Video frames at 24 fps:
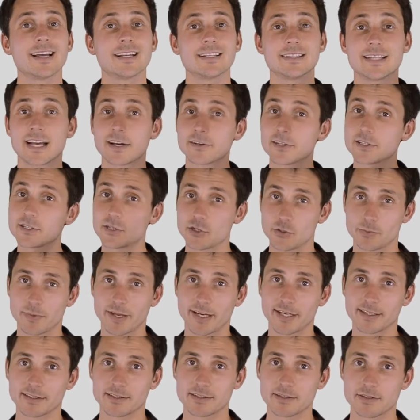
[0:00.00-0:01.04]
down to 2
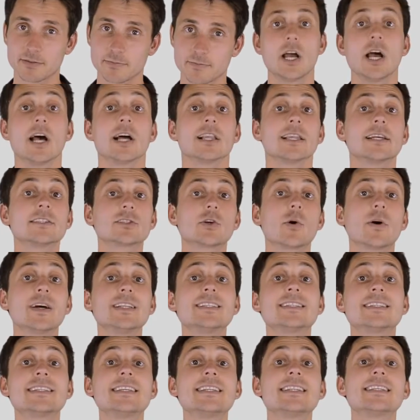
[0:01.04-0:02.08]
minutes. Let's go ahead
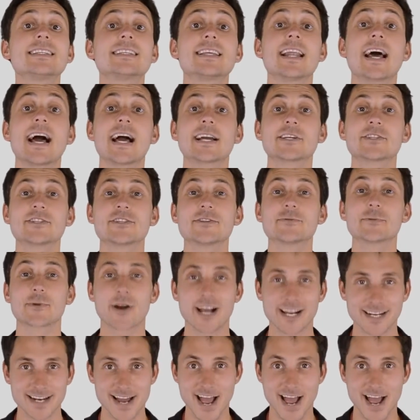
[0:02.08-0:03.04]
and see this in action right